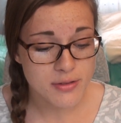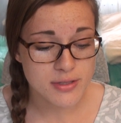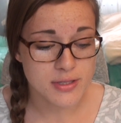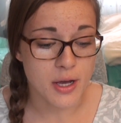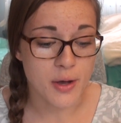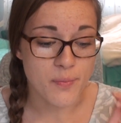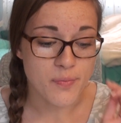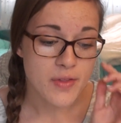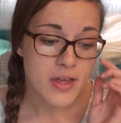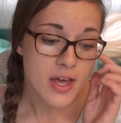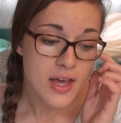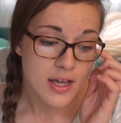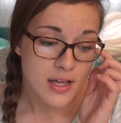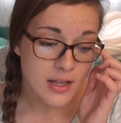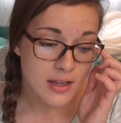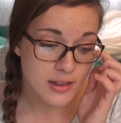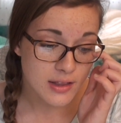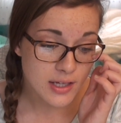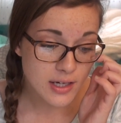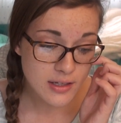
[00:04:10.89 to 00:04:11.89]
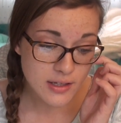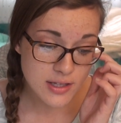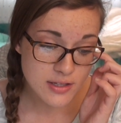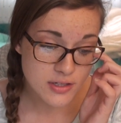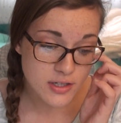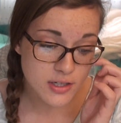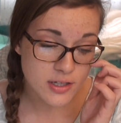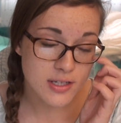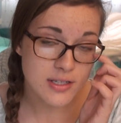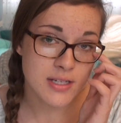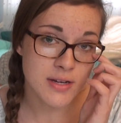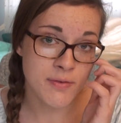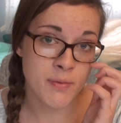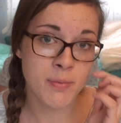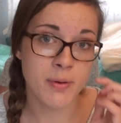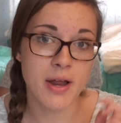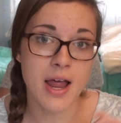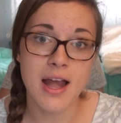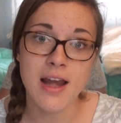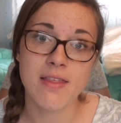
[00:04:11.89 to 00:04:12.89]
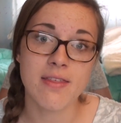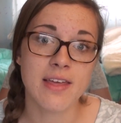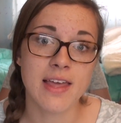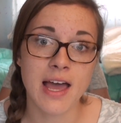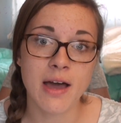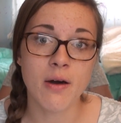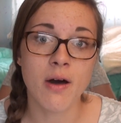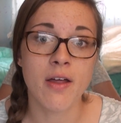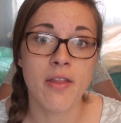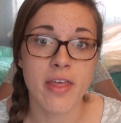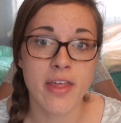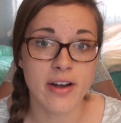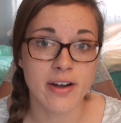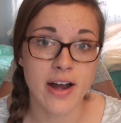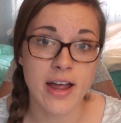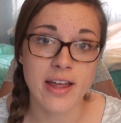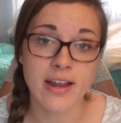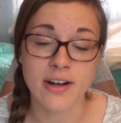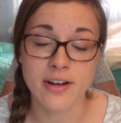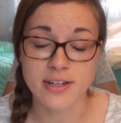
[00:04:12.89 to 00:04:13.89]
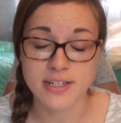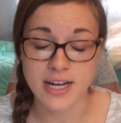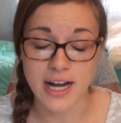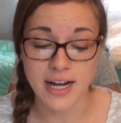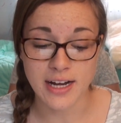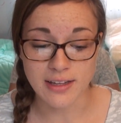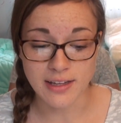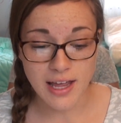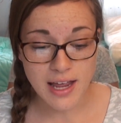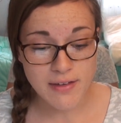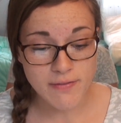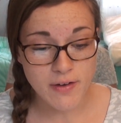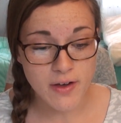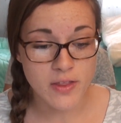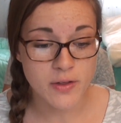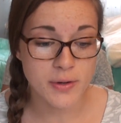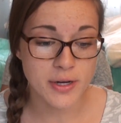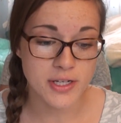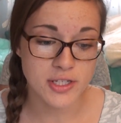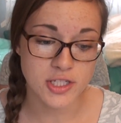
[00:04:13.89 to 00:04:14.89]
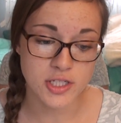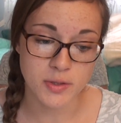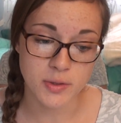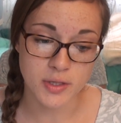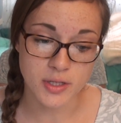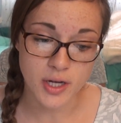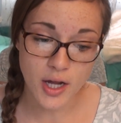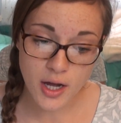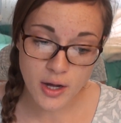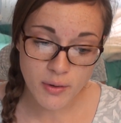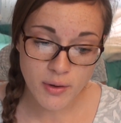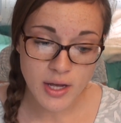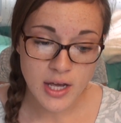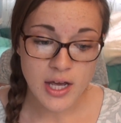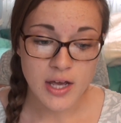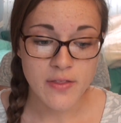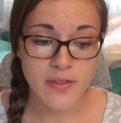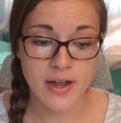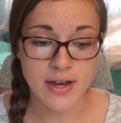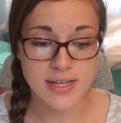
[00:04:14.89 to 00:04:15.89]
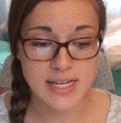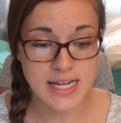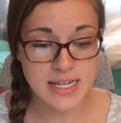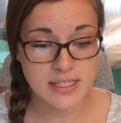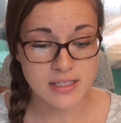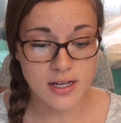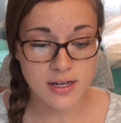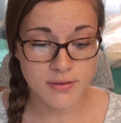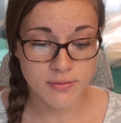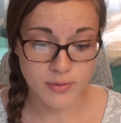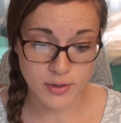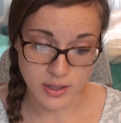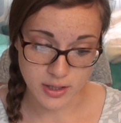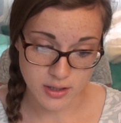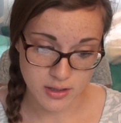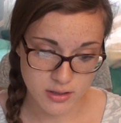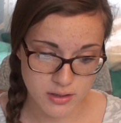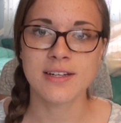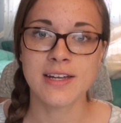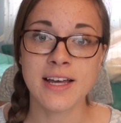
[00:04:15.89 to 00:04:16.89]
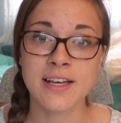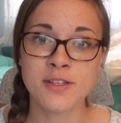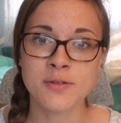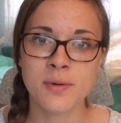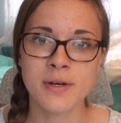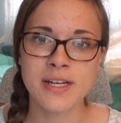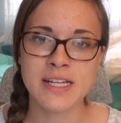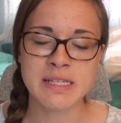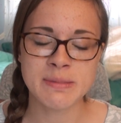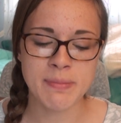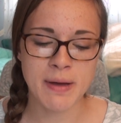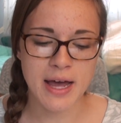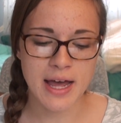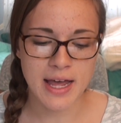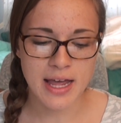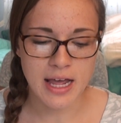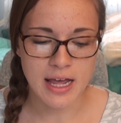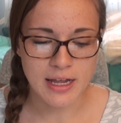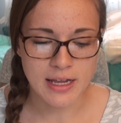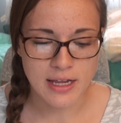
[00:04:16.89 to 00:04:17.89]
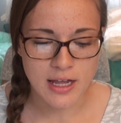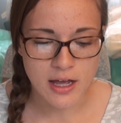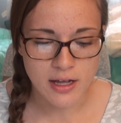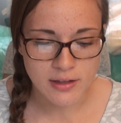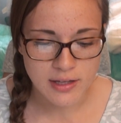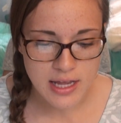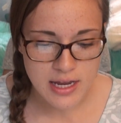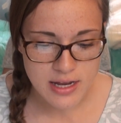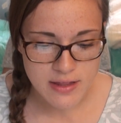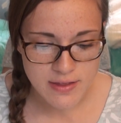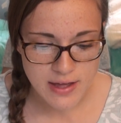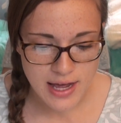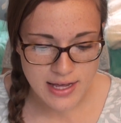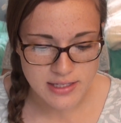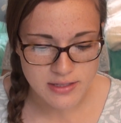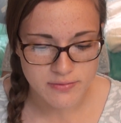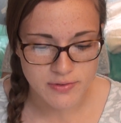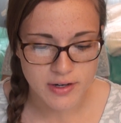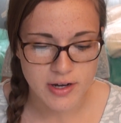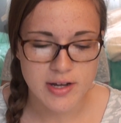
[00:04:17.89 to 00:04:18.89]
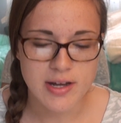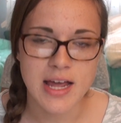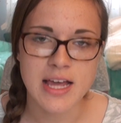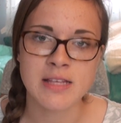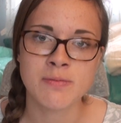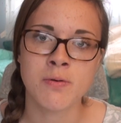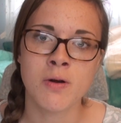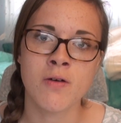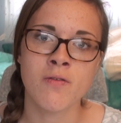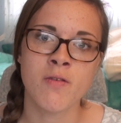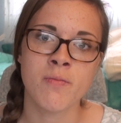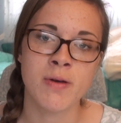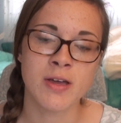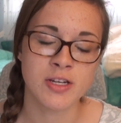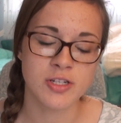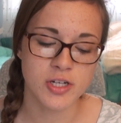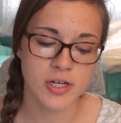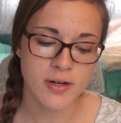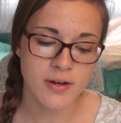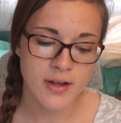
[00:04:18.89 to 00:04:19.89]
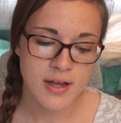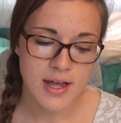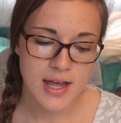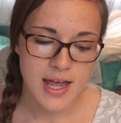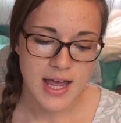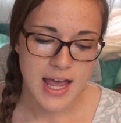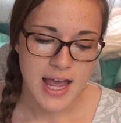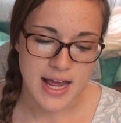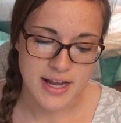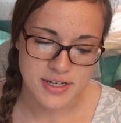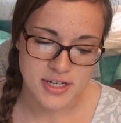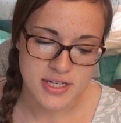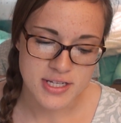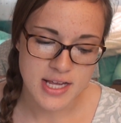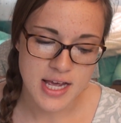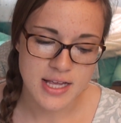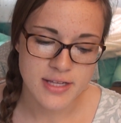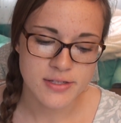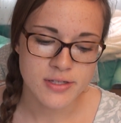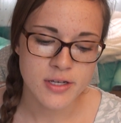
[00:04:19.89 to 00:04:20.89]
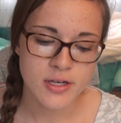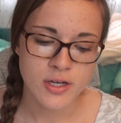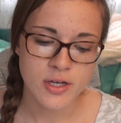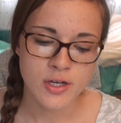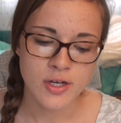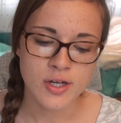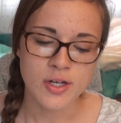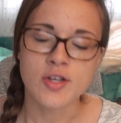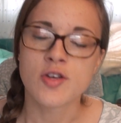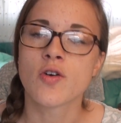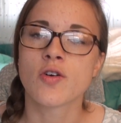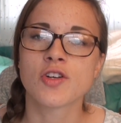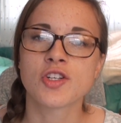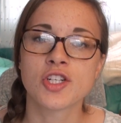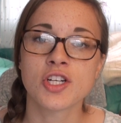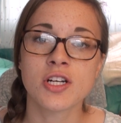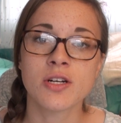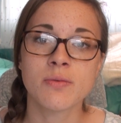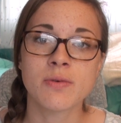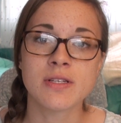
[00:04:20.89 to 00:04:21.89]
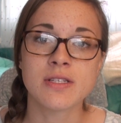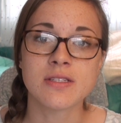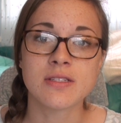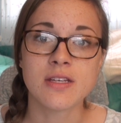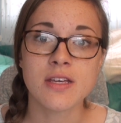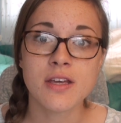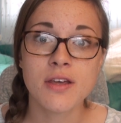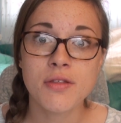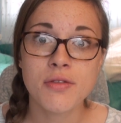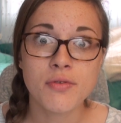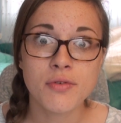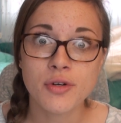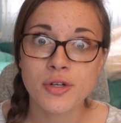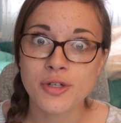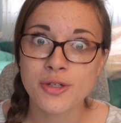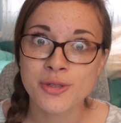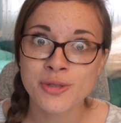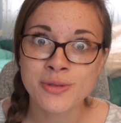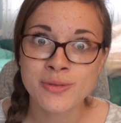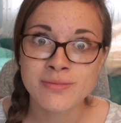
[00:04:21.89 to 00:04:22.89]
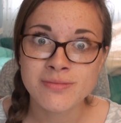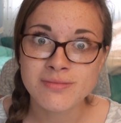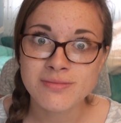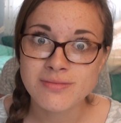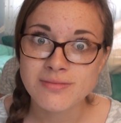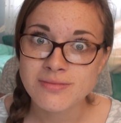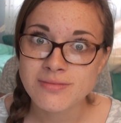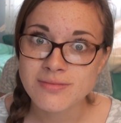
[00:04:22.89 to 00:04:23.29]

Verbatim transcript: So clearly this girl has never put anything out on the internet in her entire life. Otherwise she would know that it takes a lot of work. Next one is by a young lady that has a very nice purple picture. And she says, your shirt was see-through.